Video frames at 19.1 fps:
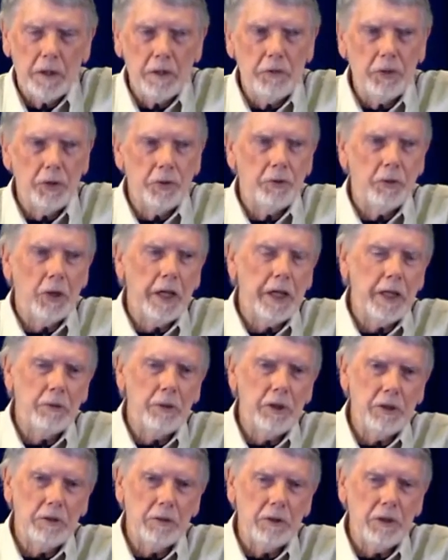And if you try
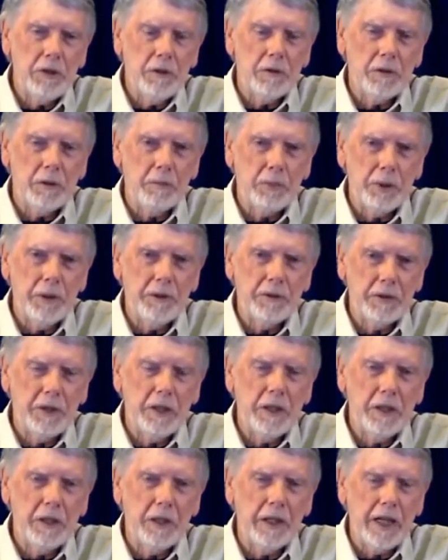to introduce a
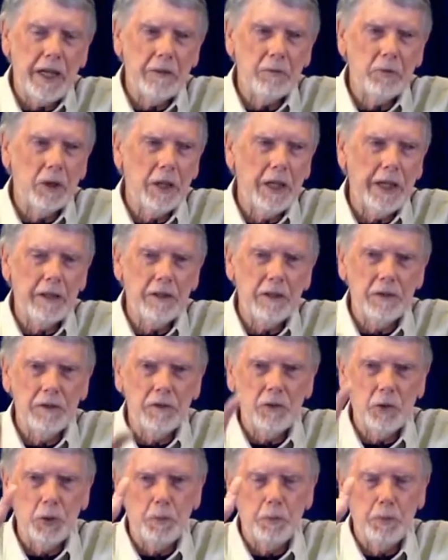person into that, well, that
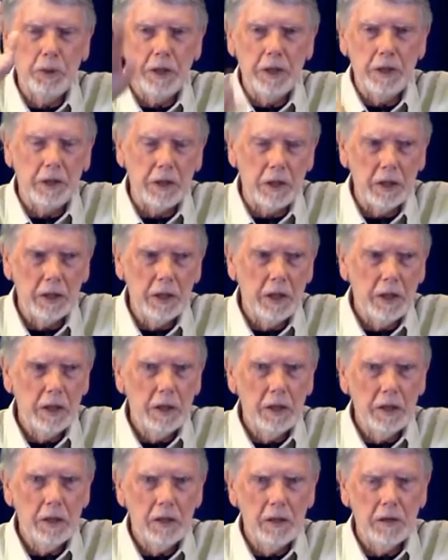is stupidity.
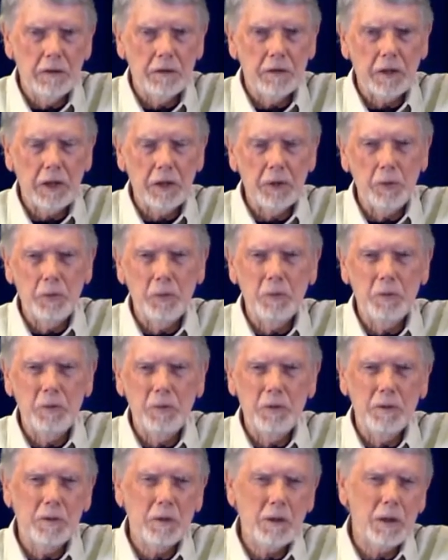It's so
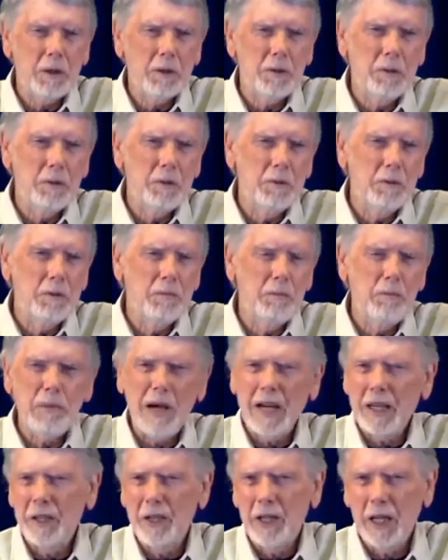
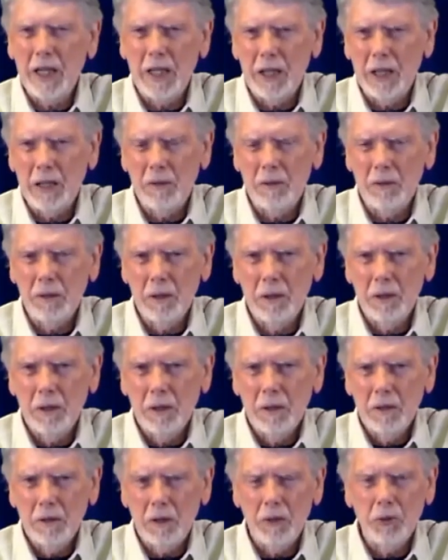mundane.
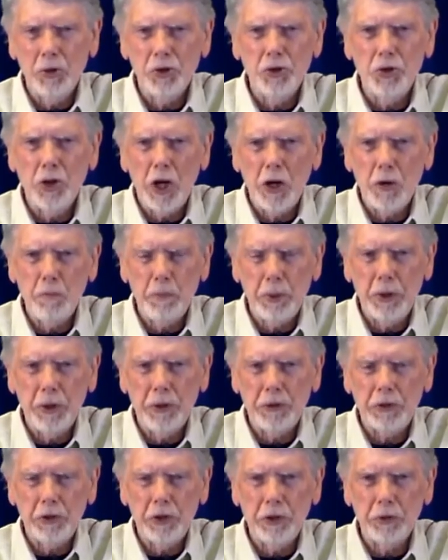There is no
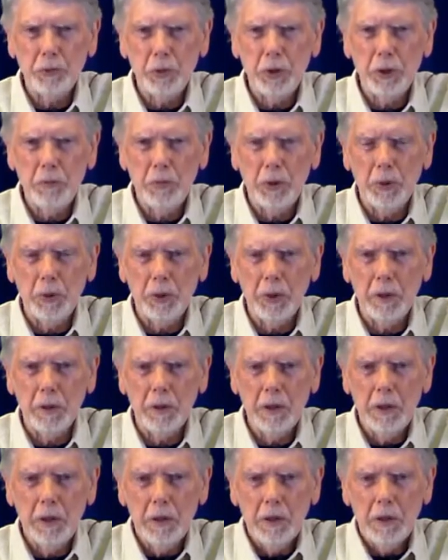person is
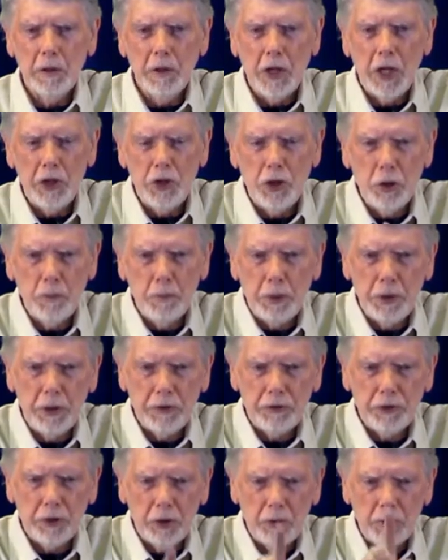reborn. A new
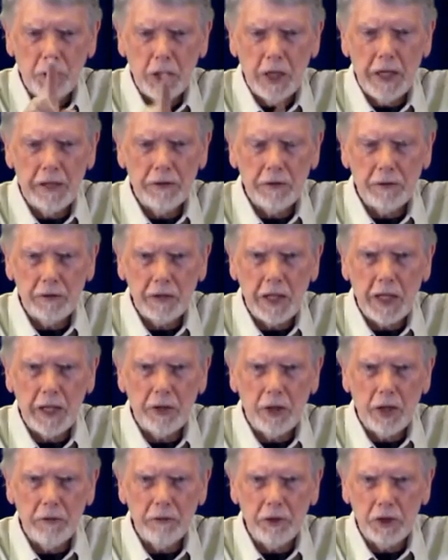person arises
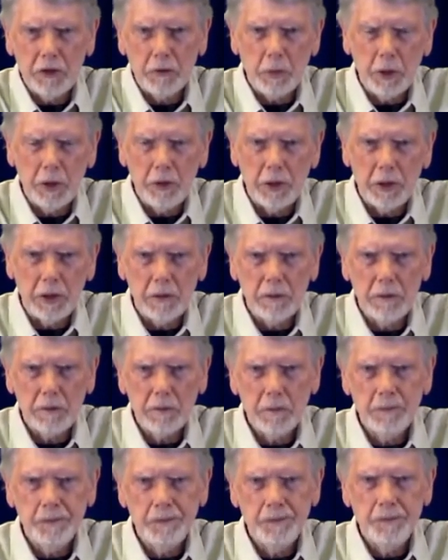out of
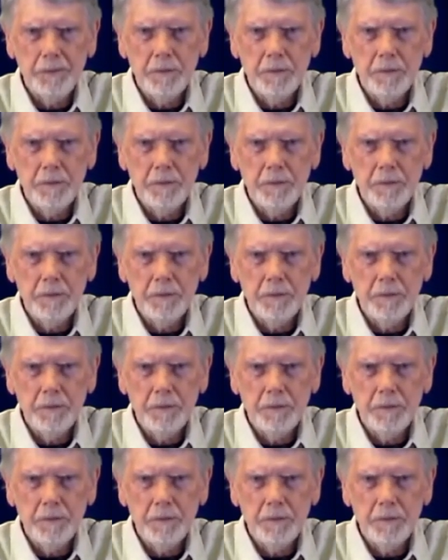experience.